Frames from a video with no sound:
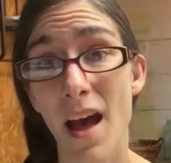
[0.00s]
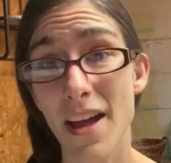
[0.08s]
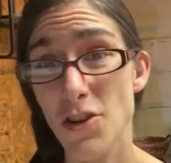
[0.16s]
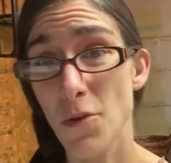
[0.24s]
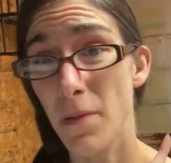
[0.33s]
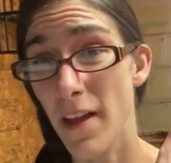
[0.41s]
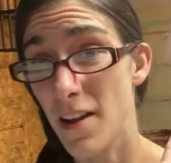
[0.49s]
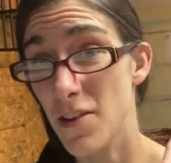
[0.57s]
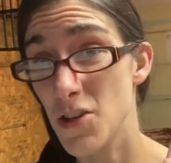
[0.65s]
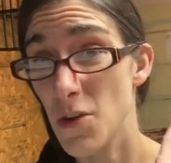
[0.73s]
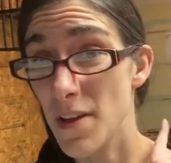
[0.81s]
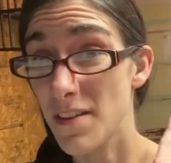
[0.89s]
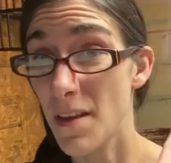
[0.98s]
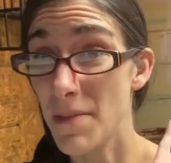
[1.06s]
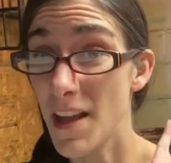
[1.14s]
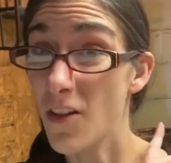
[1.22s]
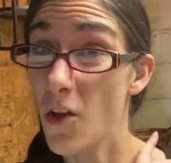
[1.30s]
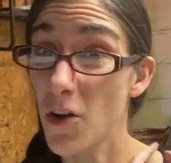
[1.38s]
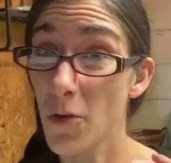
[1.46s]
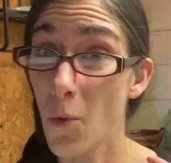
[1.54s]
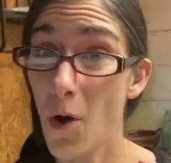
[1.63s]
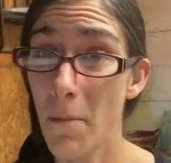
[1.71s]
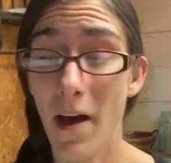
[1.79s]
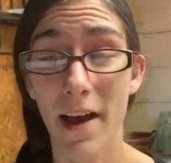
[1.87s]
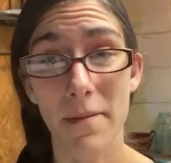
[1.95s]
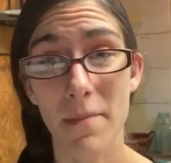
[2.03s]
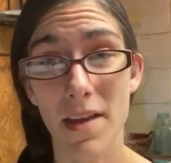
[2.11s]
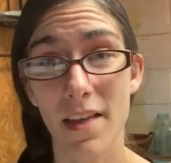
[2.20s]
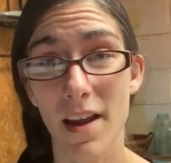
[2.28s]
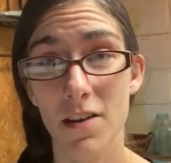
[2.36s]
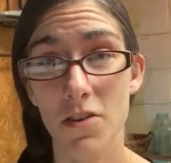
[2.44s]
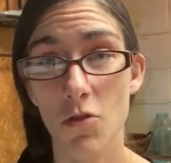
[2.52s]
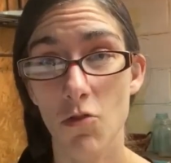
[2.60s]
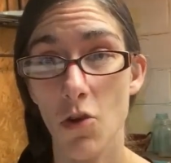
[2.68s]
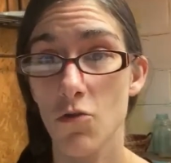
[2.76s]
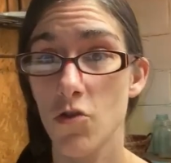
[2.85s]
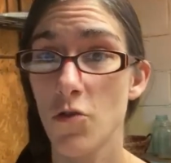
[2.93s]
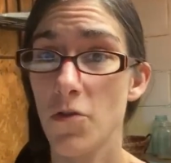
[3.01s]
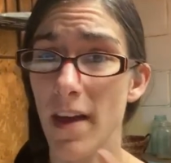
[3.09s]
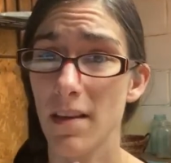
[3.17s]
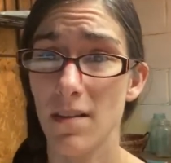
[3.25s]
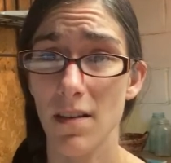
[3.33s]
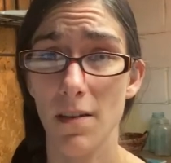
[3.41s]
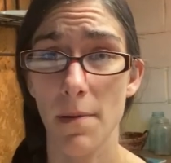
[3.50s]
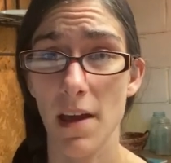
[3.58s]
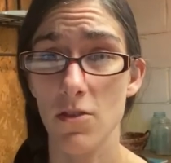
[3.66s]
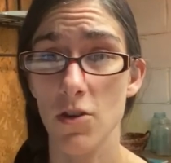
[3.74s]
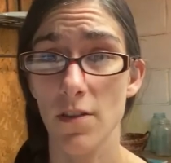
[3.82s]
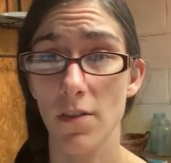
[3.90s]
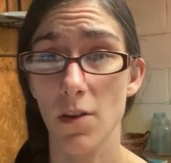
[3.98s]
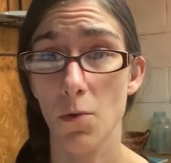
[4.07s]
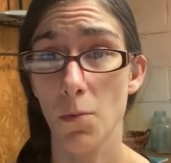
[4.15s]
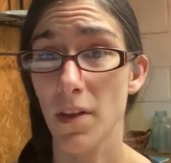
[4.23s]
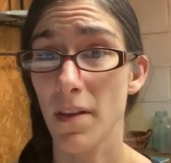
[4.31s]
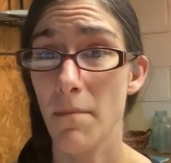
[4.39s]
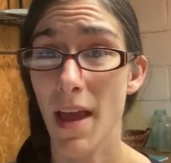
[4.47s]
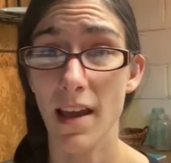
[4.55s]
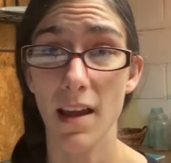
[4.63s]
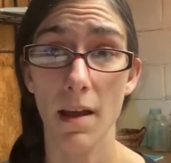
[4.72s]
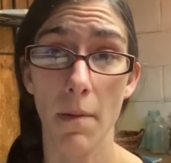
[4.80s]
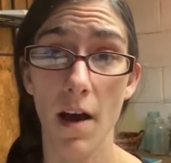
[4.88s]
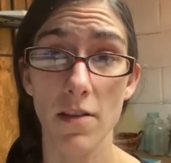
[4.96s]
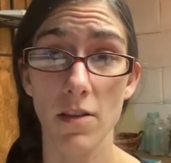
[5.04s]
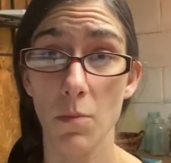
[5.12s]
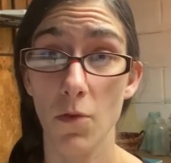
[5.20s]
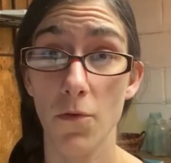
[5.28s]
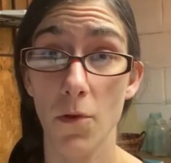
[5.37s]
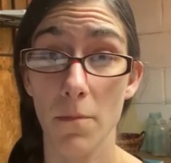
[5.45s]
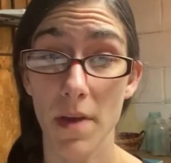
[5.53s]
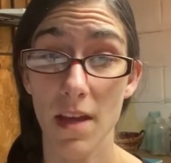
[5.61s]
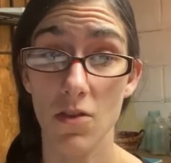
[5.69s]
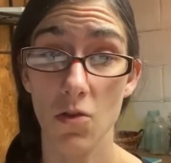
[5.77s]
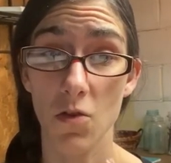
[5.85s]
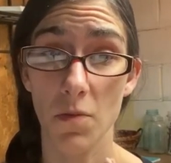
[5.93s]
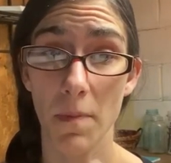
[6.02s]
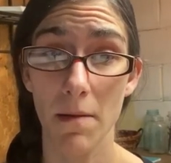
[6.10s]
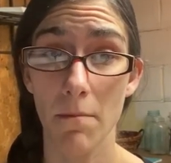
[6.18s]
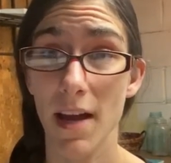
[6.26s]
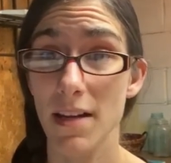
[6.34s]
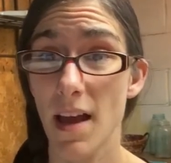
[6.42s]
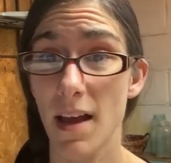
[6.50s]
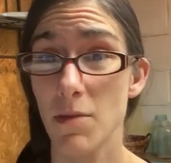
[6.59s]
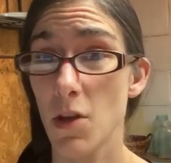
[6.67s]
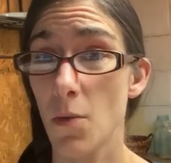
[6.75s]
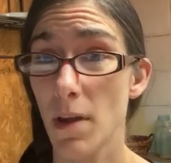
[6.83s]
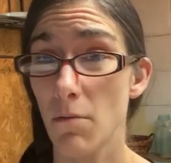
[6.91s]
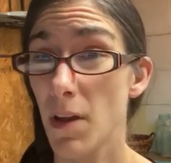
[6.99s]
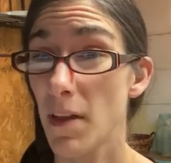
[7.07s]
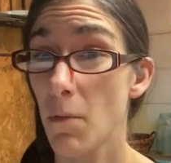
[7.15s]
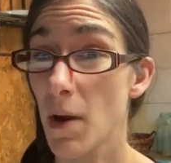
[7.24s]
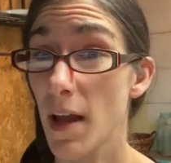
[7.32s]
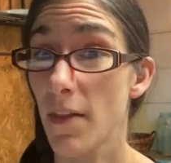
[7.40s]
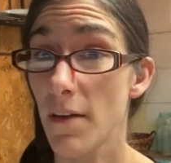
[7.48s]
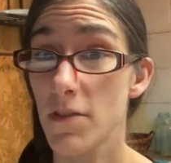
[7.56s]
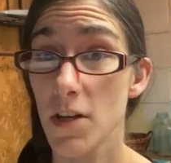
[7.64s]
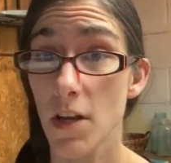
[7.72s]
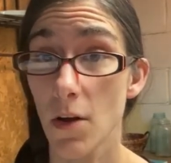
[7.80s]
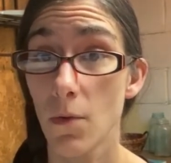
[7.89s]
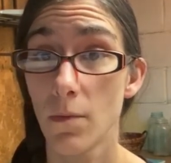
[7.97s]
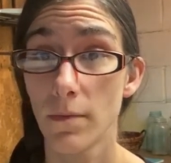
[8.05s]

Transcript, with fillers: I do plan on doing something along the wall behind me there to show true thanks to the patrons that are really making it possible for me to spend my time doing really what I love to do.